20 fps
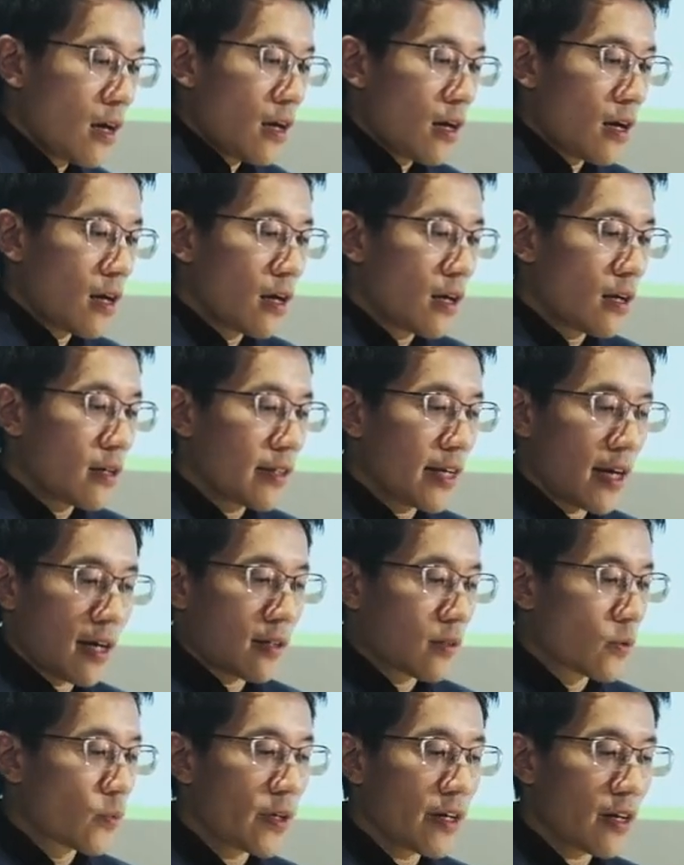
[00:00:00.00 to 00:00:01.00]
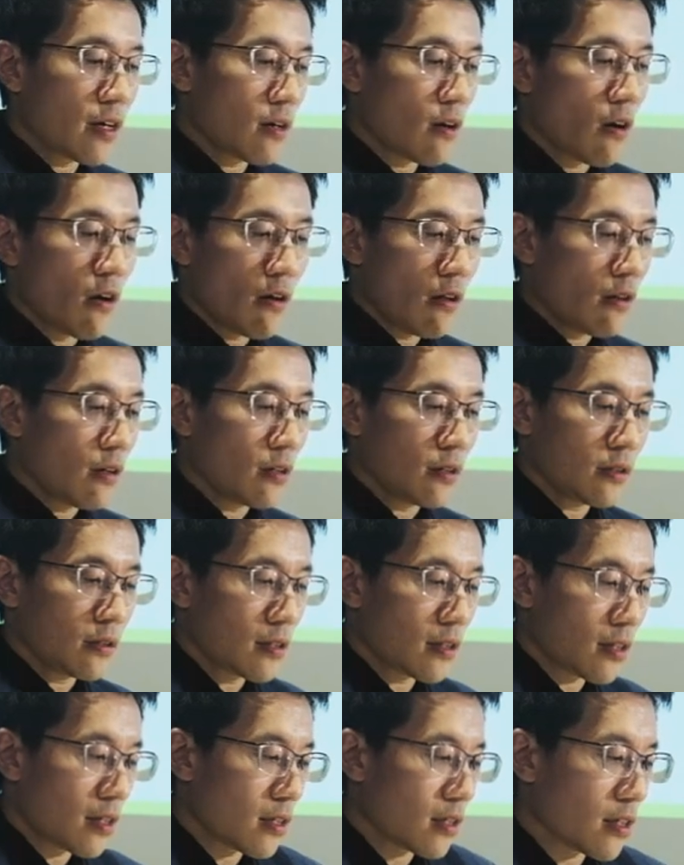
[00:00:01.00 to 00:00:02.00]
Uh, yeah, we are all
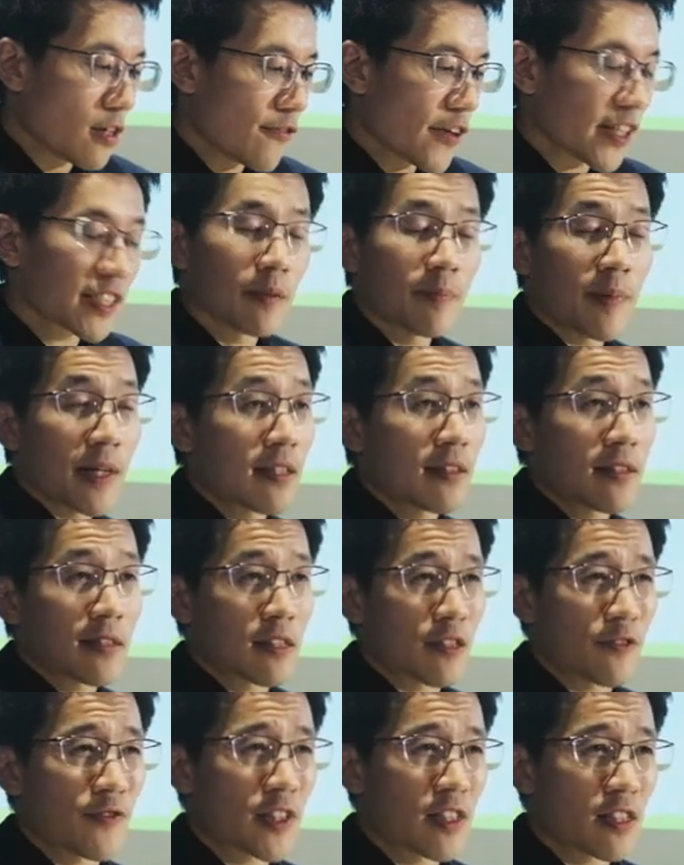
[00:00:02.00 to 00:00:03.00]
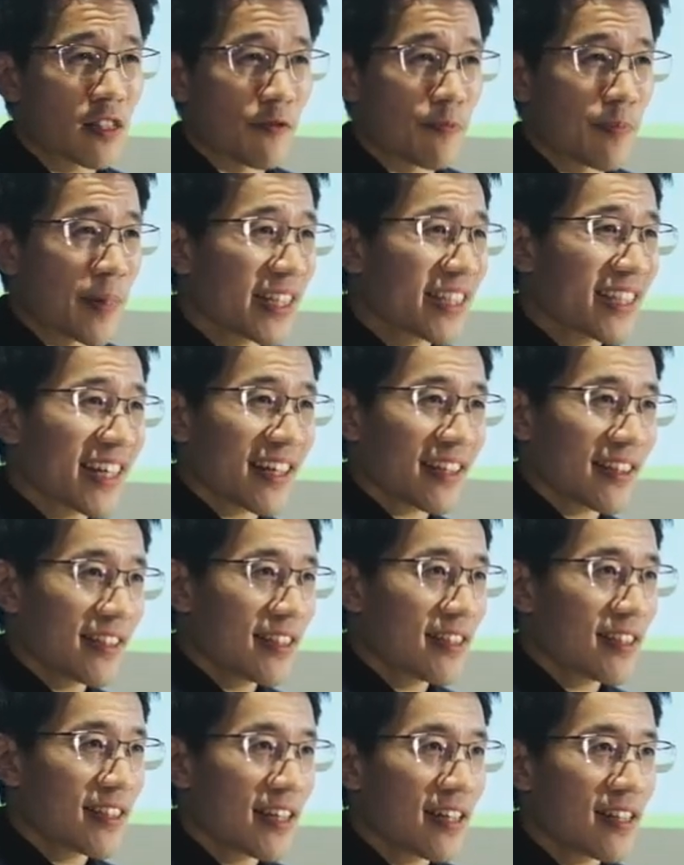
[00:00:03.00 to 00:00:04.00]
uh, affected by the services of big tech
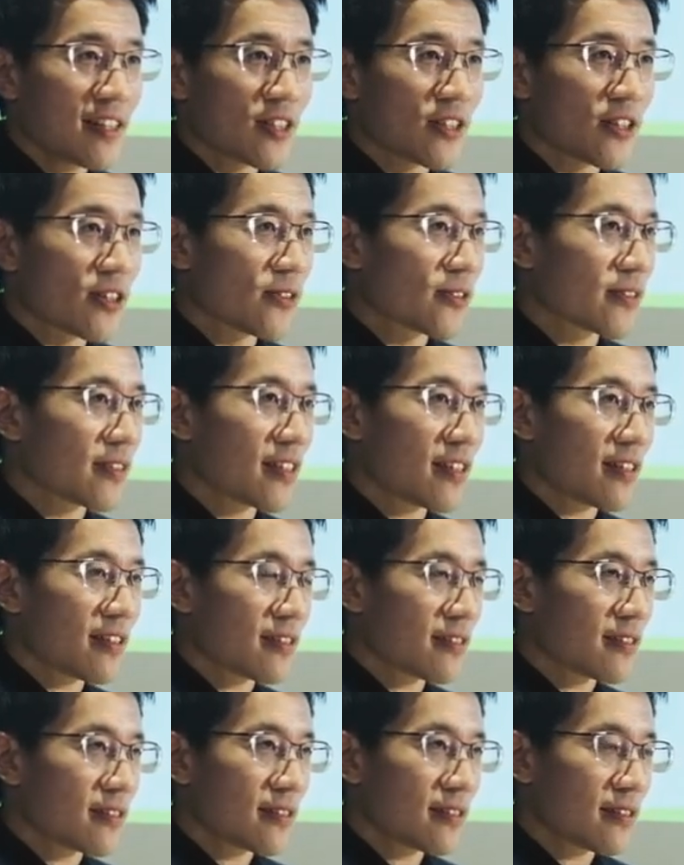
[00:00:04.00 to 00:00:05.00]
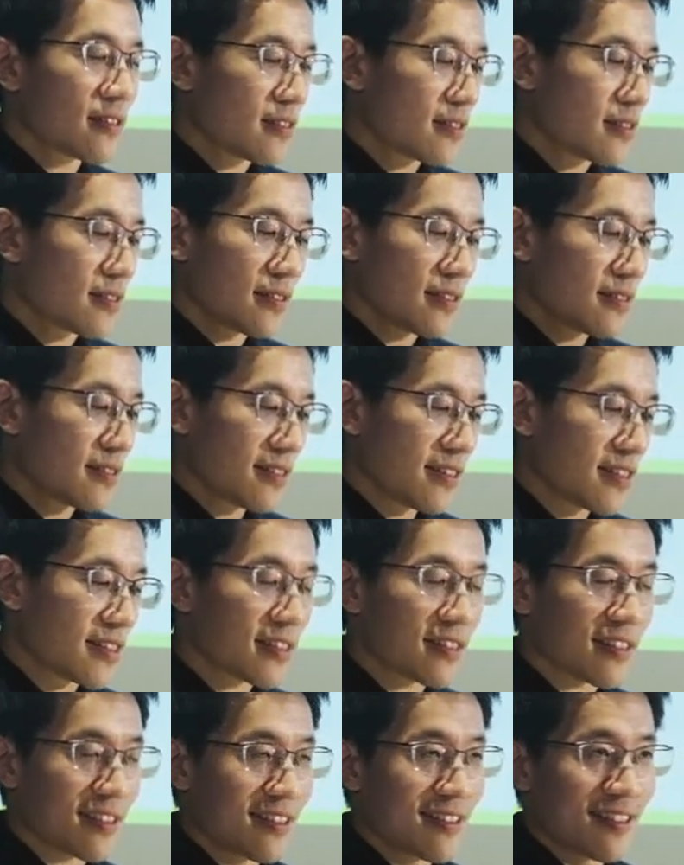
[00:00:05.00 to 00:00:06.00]
these days. You know, the, the,
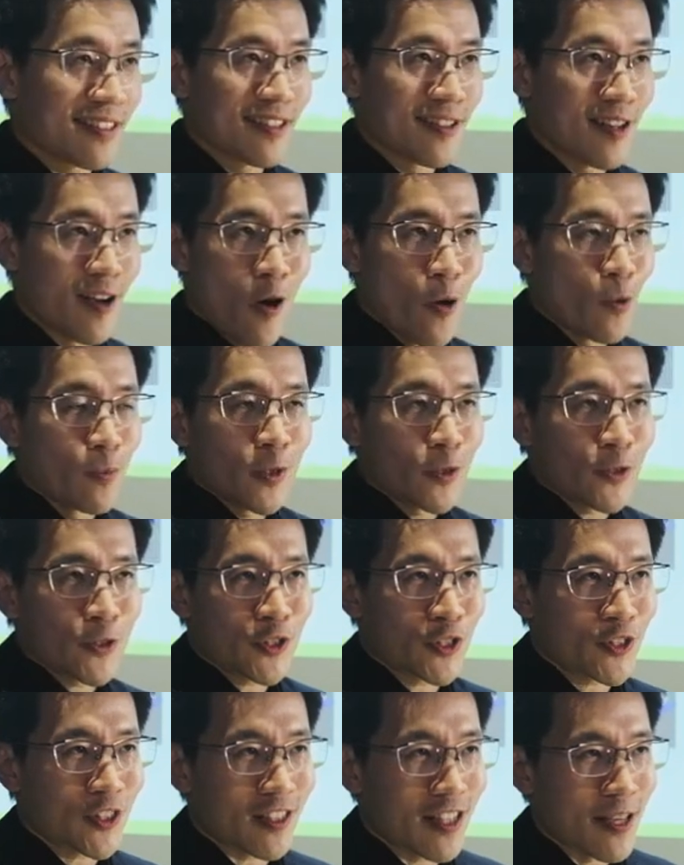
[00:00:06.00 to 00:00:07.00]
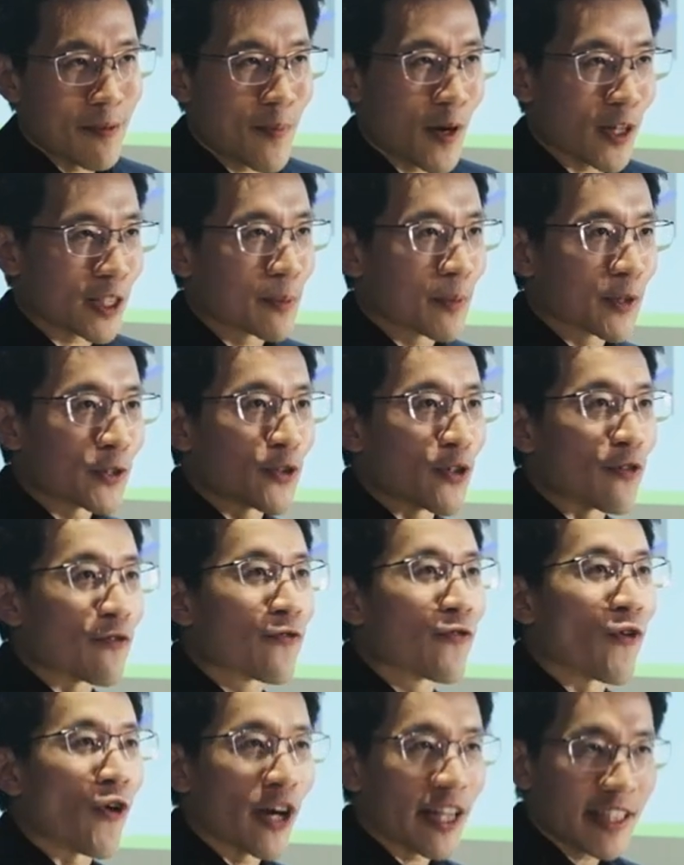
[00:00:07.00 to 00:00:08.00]
it's almost impossible to
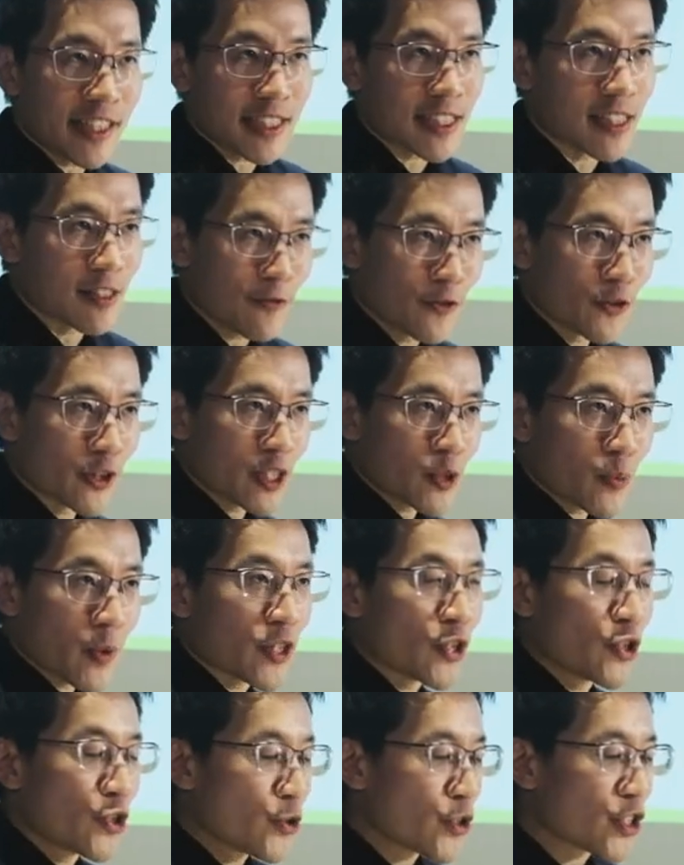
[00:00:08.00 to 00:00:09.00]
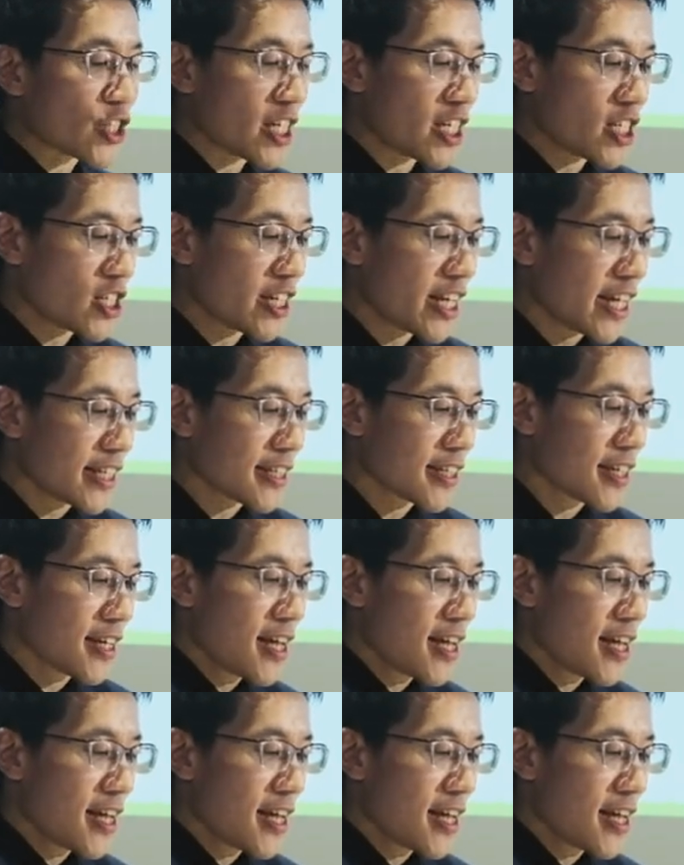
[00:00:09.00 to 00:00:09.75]
avoid its influence when you use the internet.